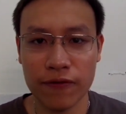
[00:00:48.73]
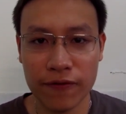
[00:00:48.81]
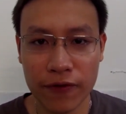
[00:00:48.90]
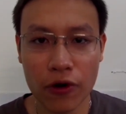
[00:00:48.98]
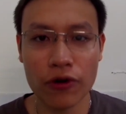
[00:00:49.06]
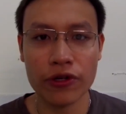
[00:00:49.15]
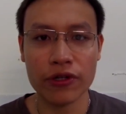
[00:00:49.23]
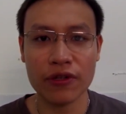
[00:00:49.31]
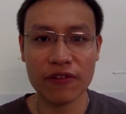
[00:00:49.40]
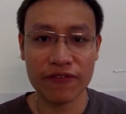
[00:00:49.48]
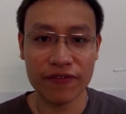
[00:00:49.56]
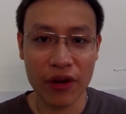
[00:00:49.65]
For
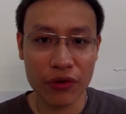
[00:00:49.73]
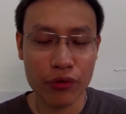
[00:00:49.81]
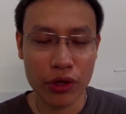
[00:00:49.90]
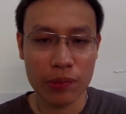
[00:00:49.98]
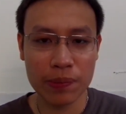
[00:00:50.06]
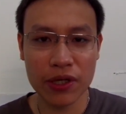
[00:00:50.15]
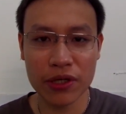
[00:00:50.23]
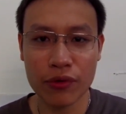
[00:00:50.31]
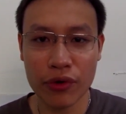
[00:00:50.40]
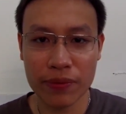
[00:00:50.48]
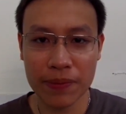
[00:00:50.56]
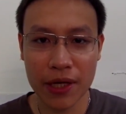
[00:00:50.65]
the farewell party
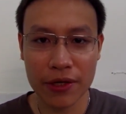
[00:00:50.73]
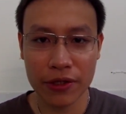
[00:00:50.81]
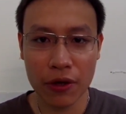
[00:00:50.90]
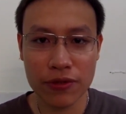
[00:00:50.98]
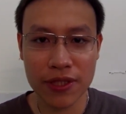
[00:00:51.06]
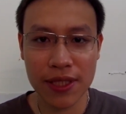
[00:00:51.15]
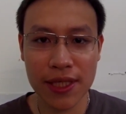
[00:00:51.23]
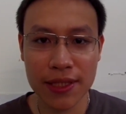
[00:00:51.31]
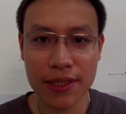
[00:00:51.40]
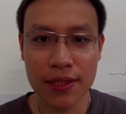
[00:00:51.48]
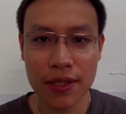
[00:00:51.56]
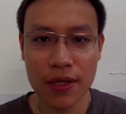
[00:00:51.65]
with my adults
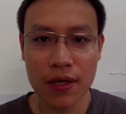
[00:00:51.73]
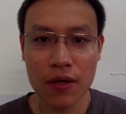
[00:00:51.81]
class,